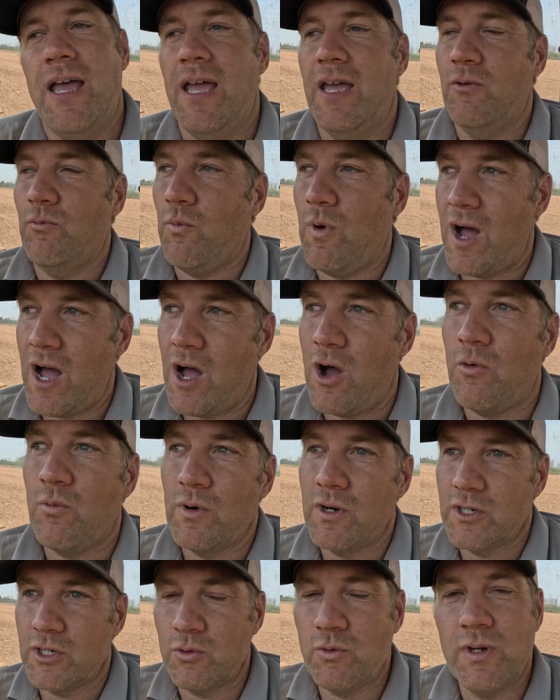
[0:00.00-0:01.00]
And while
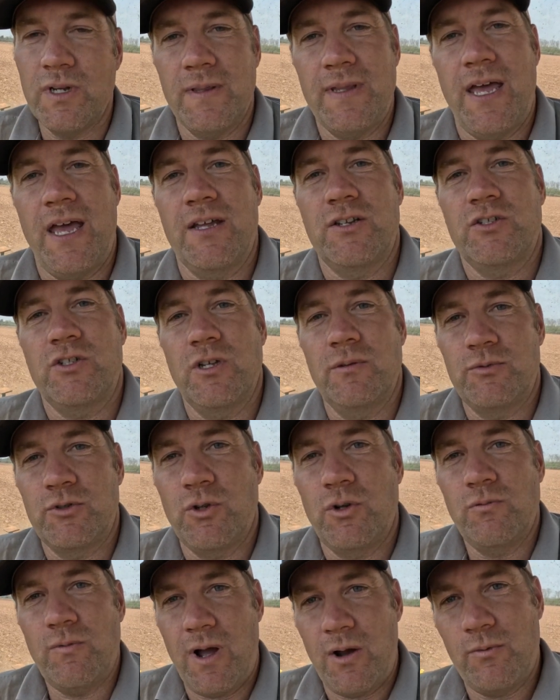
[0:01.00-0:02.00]
we're doing that
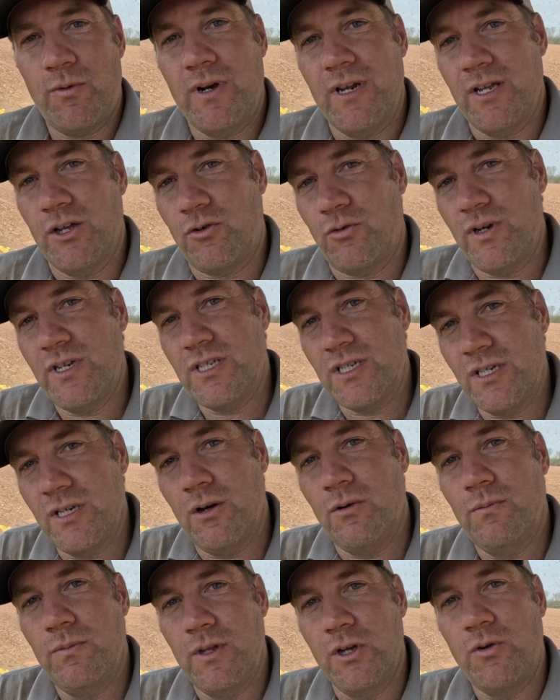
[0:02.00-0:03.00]
subsoil, while we're increasing
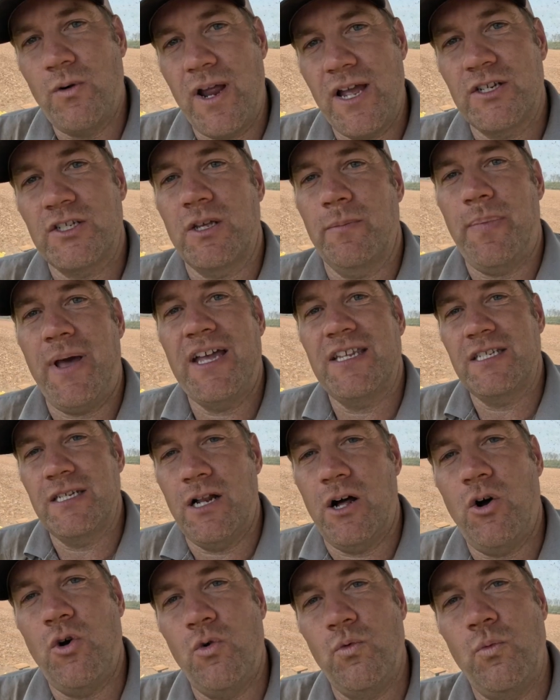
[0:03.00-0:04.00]
the, the ground's
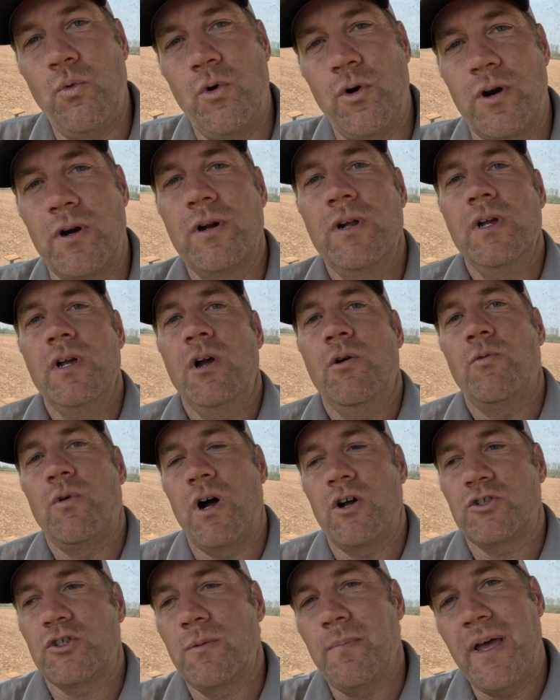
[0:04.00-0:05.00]
capacity to hold water,
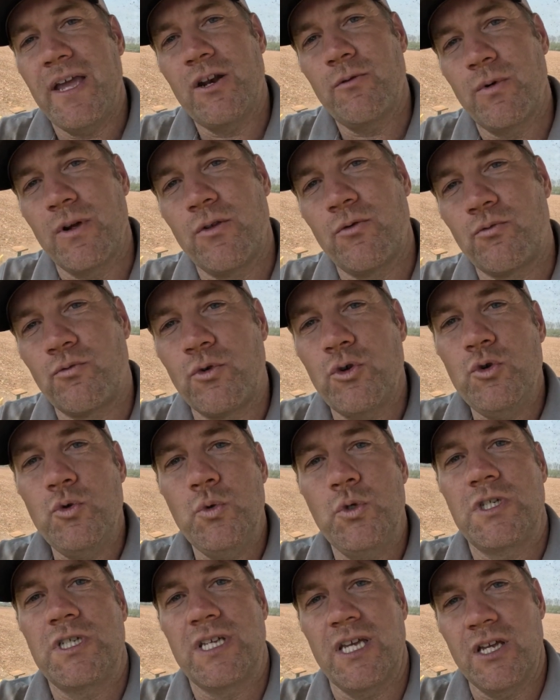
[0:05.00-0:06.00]
we're also making it where the
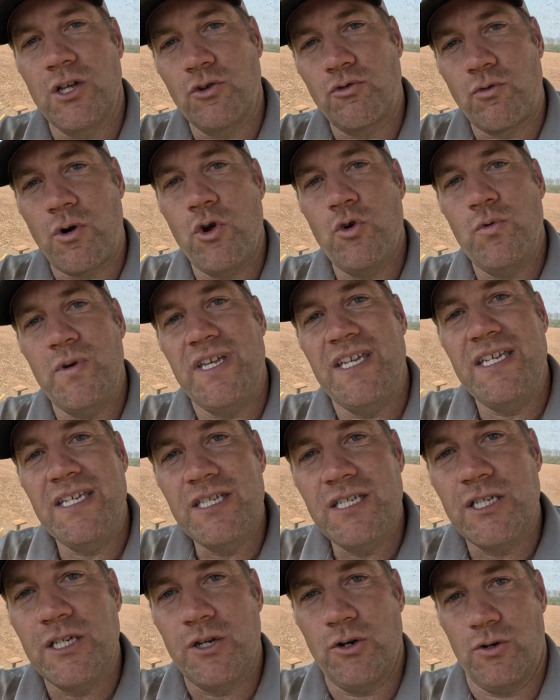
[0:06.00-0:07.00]
roots can grow
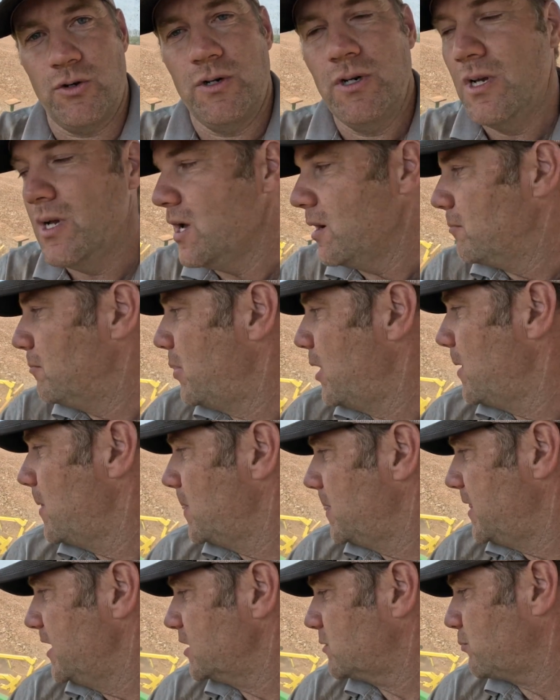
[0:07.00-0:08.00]
easier. But
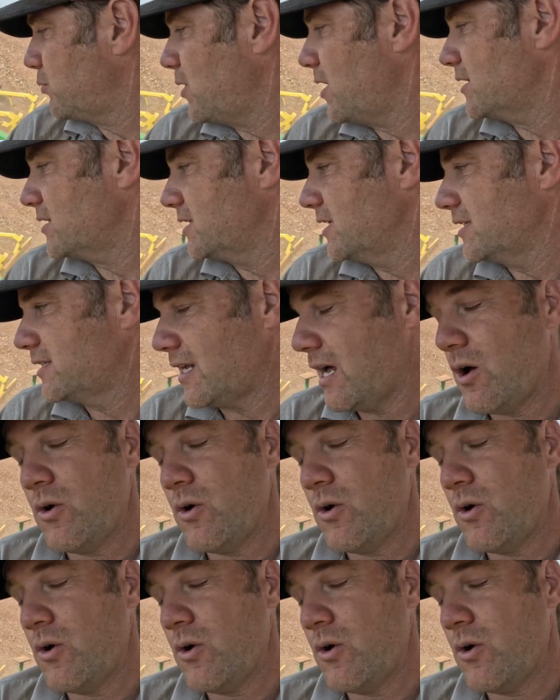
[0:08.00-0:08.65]
this process